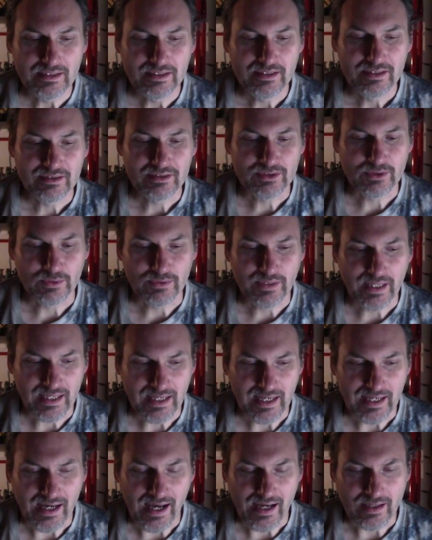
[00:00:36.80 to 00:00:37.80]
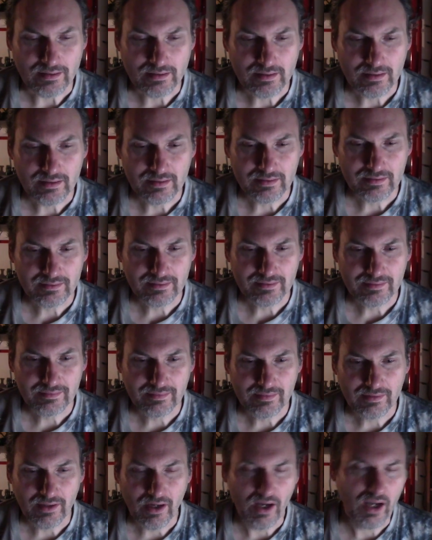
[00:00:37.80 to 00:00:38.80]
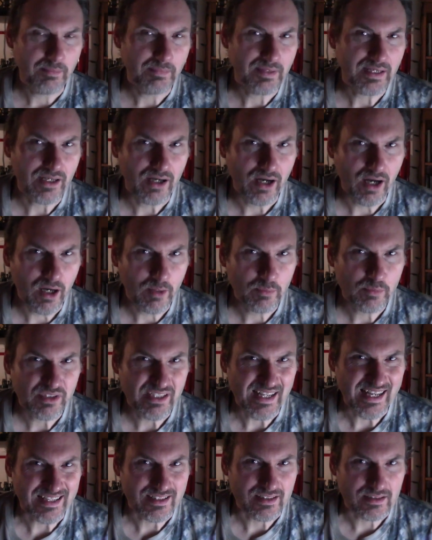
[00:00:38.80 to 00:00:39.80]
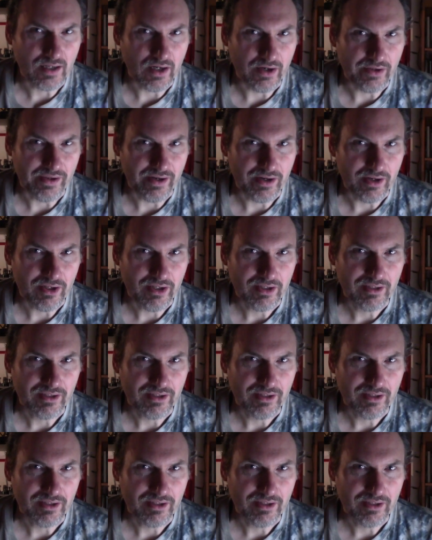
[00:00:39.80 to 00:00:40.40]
So then I ask, how many objects are there?